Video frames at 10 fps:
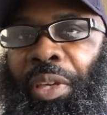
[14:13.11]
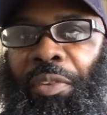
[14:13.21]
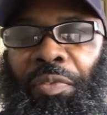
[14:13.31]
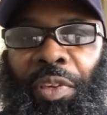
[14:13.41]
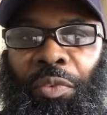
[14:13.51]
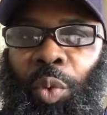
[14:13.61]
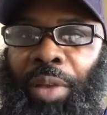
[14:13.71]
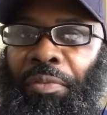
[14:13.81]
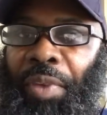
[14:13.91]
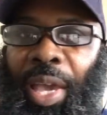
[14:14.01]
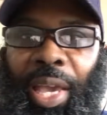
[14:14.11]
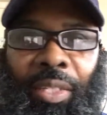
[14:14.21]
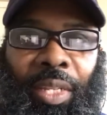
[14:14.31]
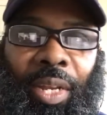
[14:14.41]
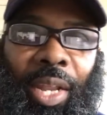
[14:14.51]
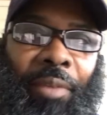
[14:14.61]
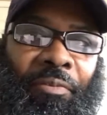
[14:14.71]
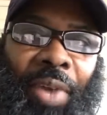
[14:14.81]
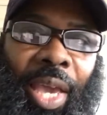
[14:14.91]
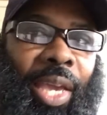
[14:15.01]
If if one fasts, then let him
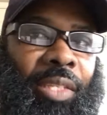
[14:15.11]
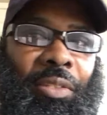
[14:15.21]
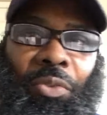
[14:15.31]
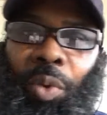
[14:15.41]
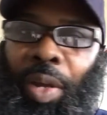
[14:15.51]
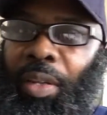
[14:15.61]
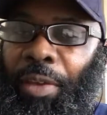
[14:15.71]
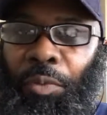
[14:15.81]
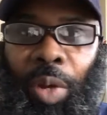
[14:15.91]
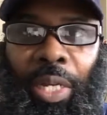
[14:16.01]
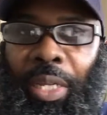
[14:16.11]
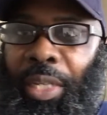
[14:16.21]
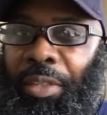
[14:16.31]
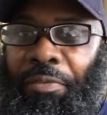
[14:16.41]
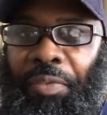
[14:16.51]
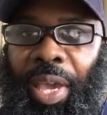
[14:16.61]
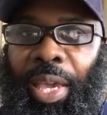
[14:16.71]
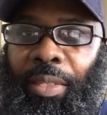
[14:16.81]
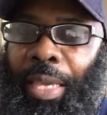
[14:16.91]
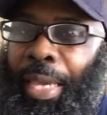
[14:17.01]
fast. If one if one doesn't
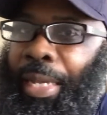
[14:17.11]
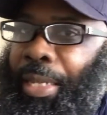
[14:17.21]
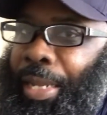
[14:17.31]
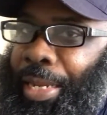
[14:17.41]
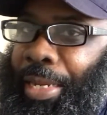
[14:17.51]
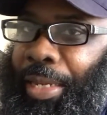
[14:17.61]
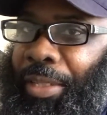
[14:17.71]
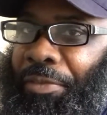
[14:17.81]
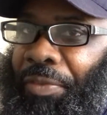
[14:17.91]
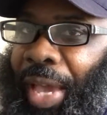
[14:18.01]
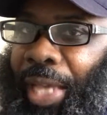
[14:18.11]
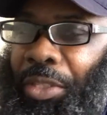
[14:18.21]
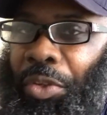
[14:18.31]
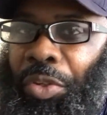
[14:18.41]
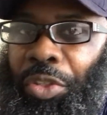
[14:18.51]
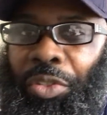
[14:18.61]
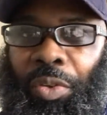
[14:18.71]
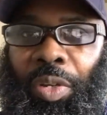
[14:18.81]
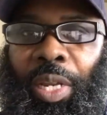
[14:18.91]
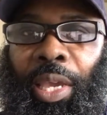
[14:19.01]
fast, then he doesn't fast on a
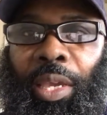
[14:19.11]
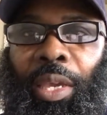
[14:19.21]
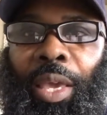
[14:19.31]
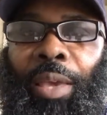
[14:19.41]
certain day.